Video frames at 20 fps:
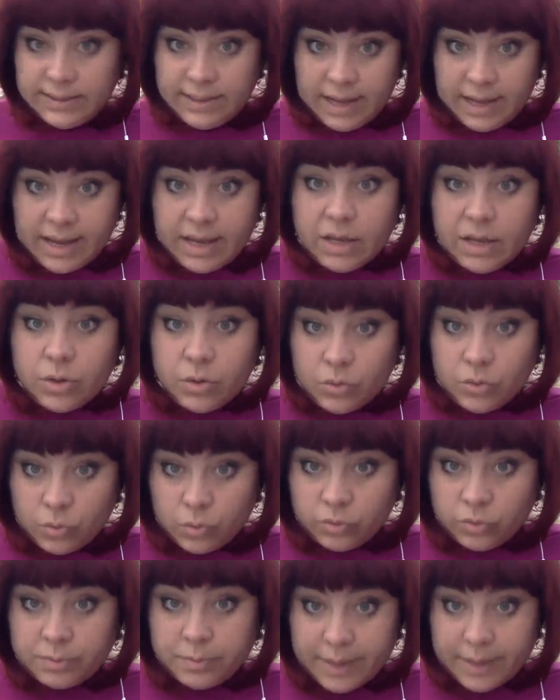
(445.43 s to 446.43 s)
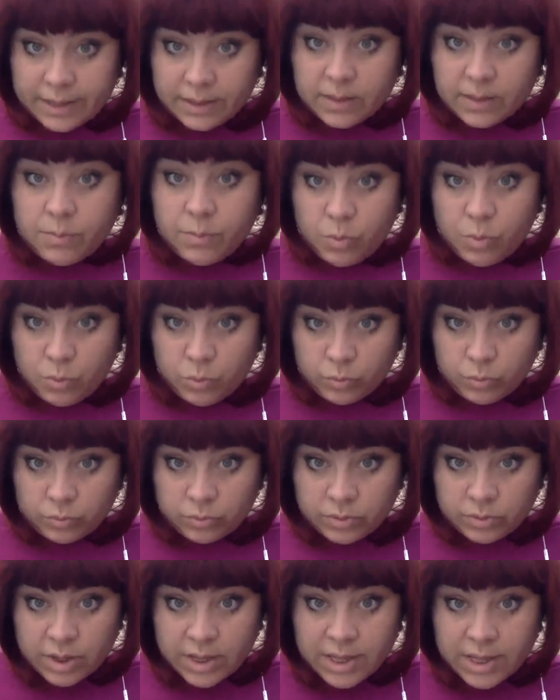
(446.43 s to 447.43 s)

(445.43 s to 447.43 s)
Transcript: day ruled by the moon.